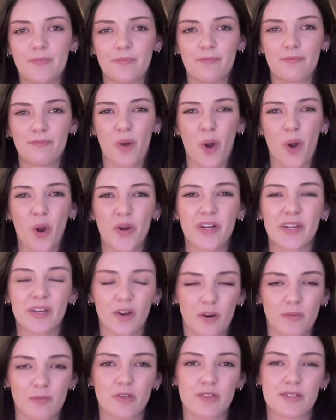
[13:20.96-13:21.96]
party
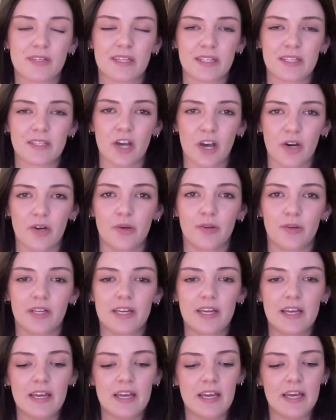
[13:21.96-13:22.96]
almost in its own.
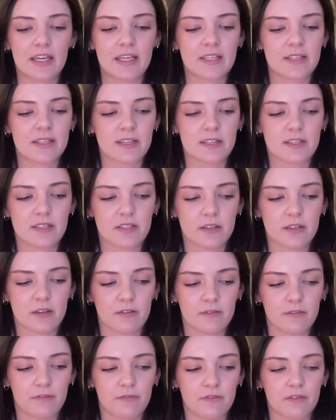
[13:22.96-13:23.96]
It consists
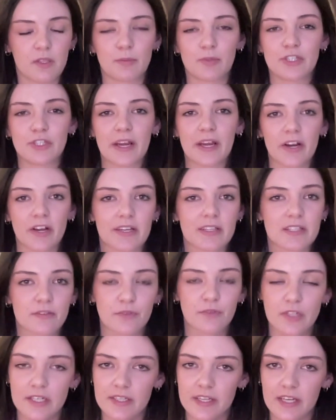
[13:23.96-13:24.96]
of libertarians,
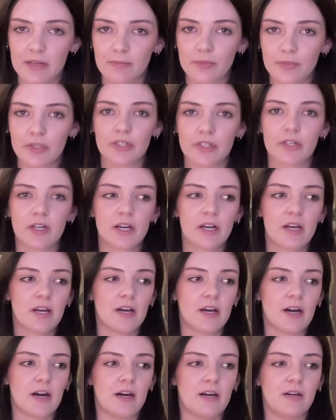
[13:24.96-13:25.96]
for example.
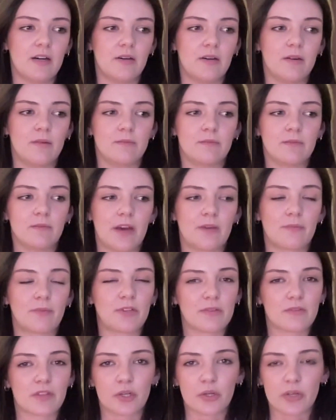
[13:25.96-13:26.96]
I
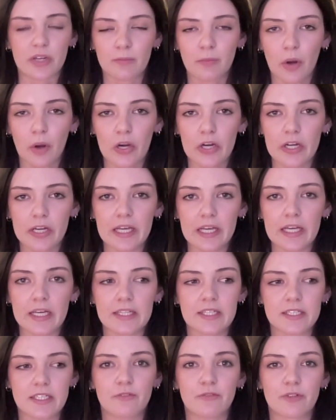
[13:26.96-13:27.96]
believe the Green Party.
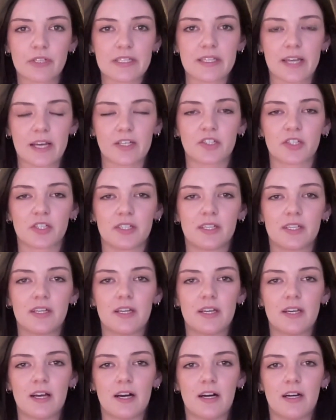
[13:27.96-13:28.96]
It's a different section.
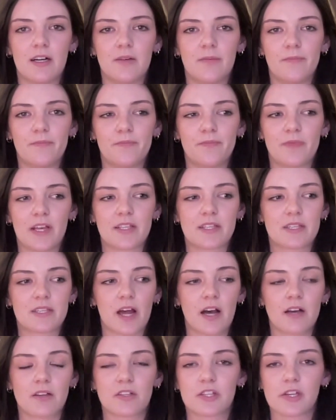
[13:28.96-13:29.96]
It's
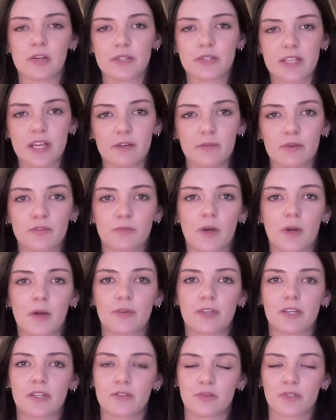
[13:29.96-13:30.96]
not associated with
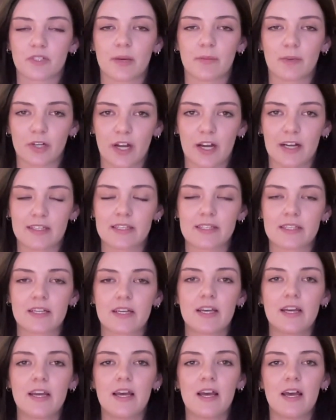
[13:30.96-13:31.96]
Republicans or Democrats.
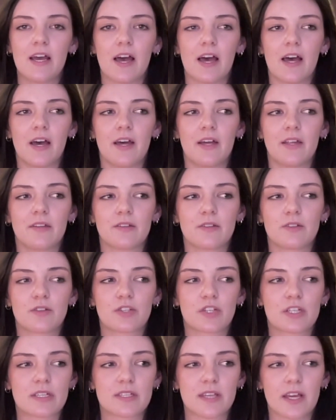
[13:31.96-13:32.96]
And
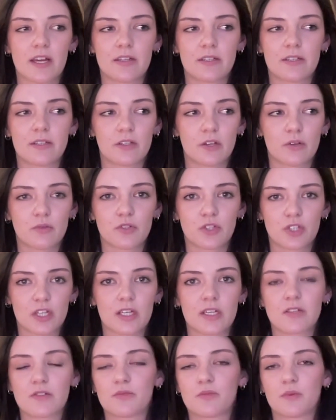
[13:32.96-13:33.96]
she said,
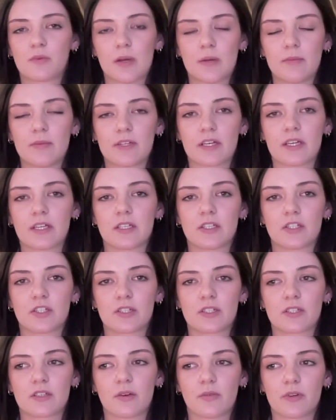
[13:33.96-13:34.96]
she is Republican and
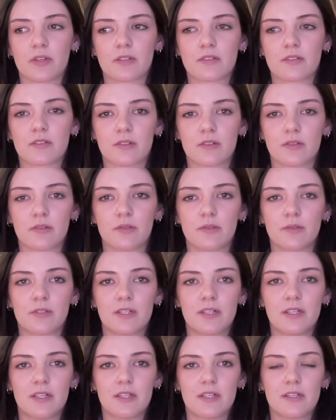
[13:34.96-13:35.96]
she's going
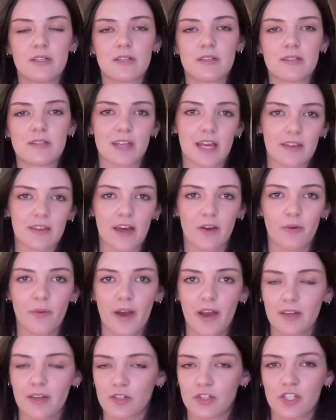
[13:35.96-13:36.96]
to stay that
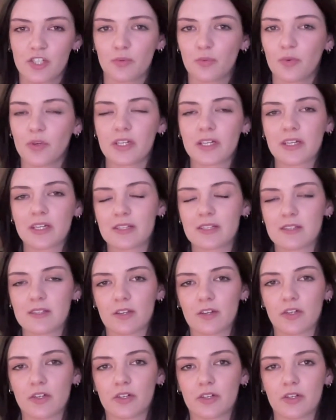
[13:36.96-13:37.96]
way, and she wouldn't
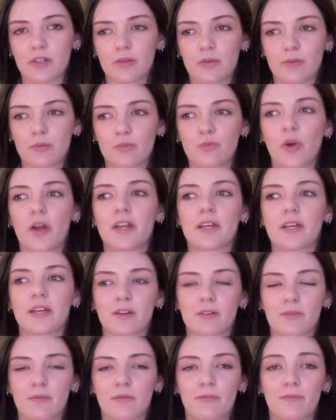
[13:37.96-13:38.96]
consider
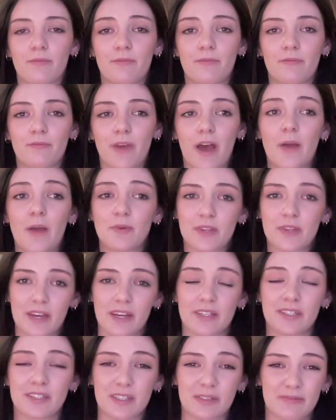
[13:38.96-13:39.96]
running
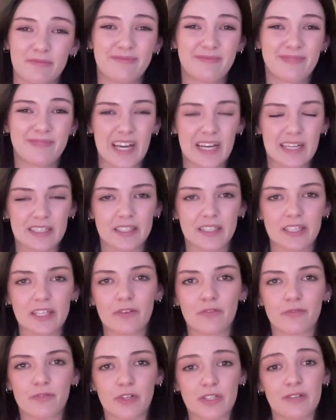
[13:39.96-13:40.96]
technically
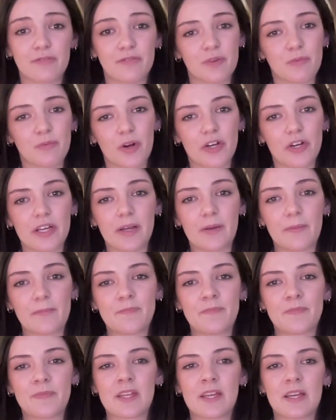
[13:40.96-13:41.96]
for a different party.
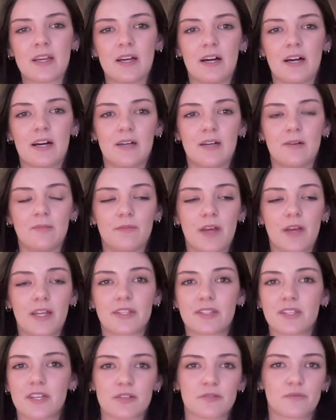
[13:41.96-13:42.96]
And
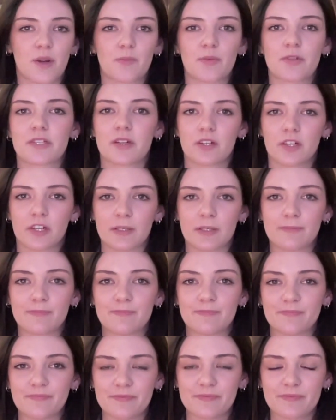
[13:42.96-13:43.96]
it doesn't represent her.
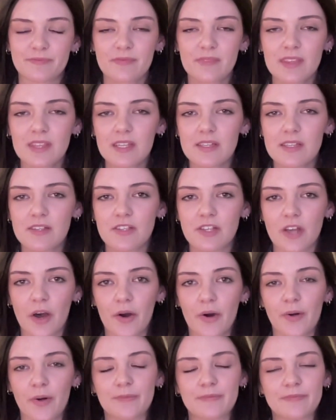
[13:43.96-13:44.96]

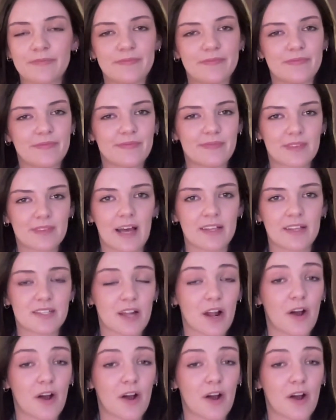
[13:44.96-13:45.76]
So that's